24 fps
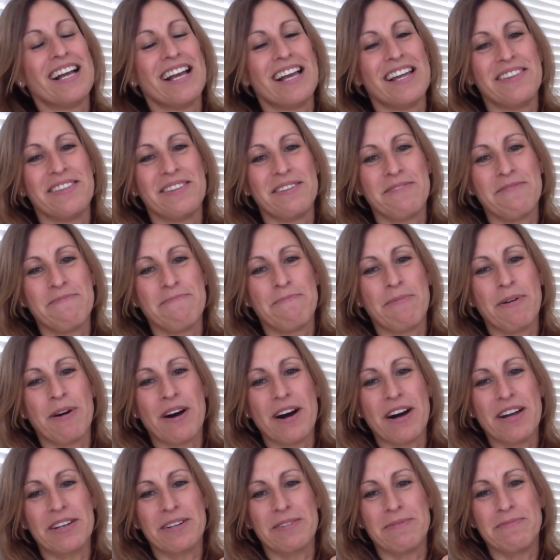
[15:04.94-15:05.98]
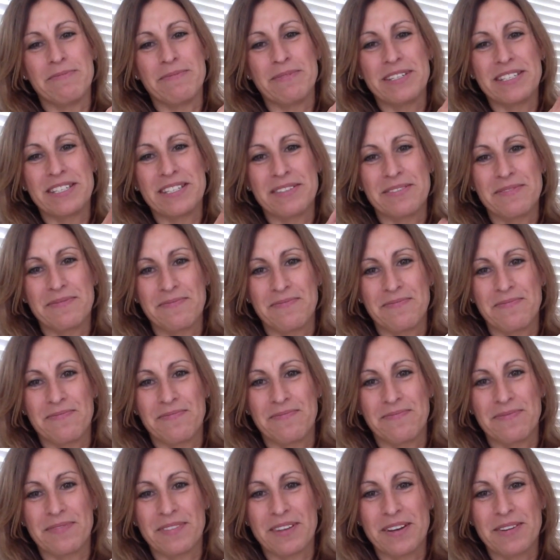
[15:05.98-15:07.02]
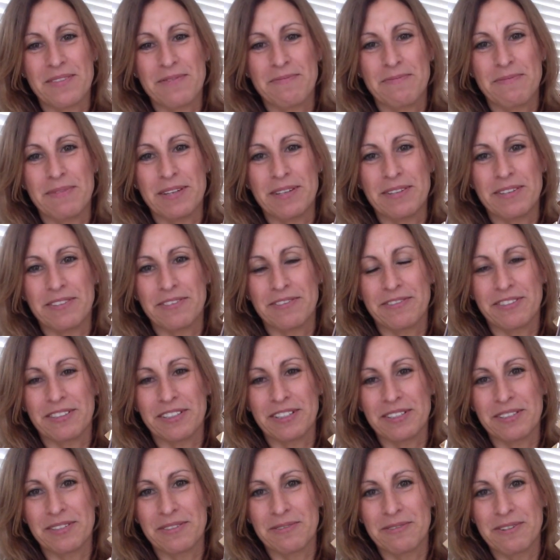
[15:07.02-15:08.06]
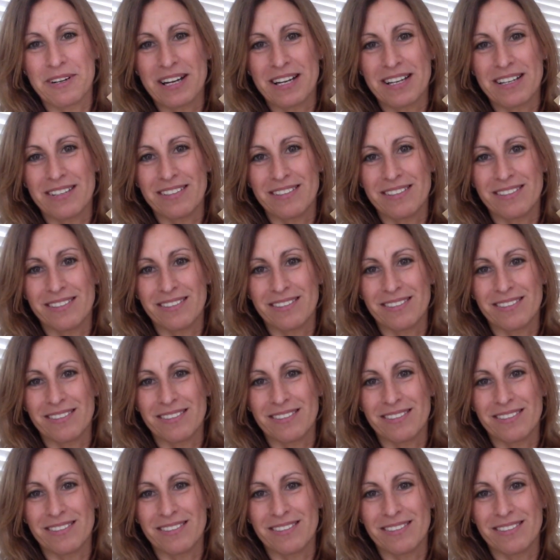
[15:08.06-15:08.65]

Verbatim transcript: and the bottoms are beautiful as well